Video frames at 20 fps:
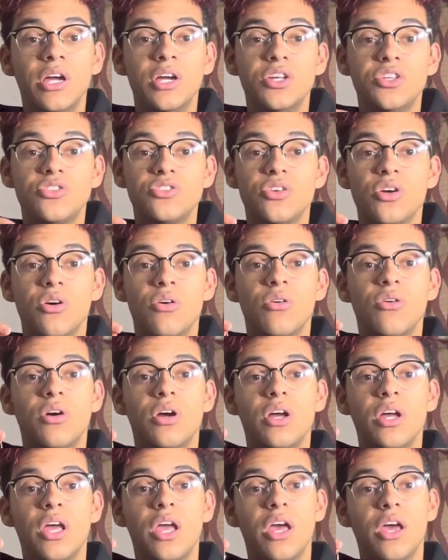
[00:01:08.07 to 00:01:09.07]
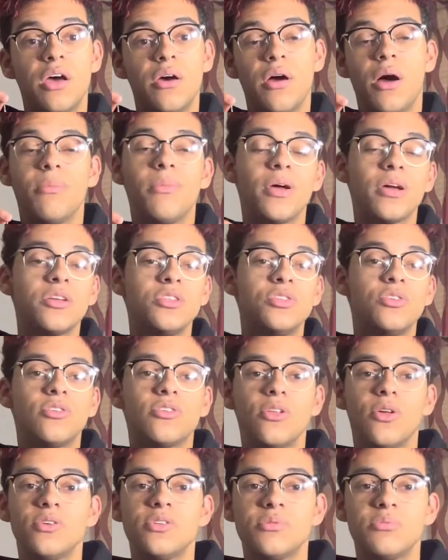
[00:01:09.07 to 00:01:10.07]
So I'm not going to do
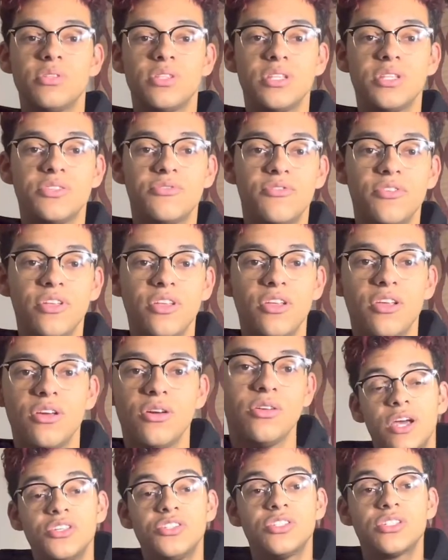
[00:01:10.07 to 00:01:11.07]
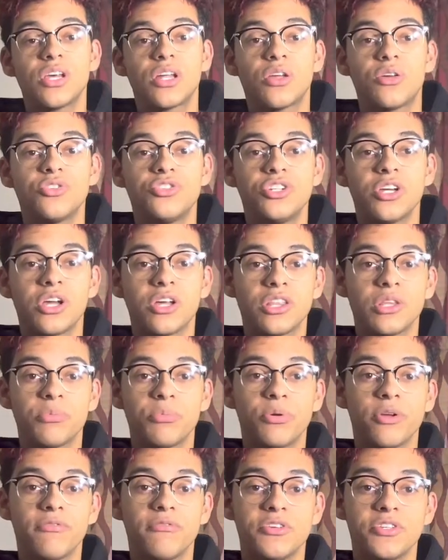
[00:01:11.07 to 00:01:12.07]
close-ups in this video. You guys just got to go check out the
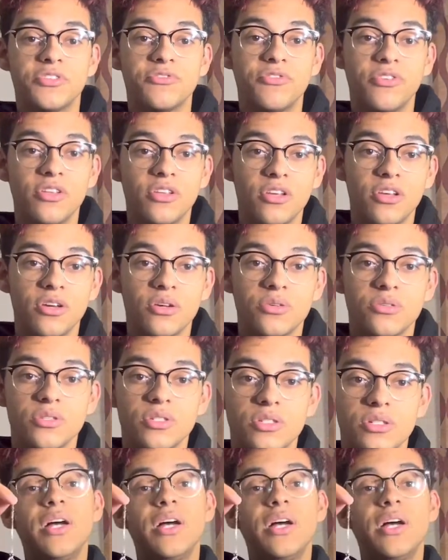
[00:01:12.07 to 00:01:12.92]
previous videos.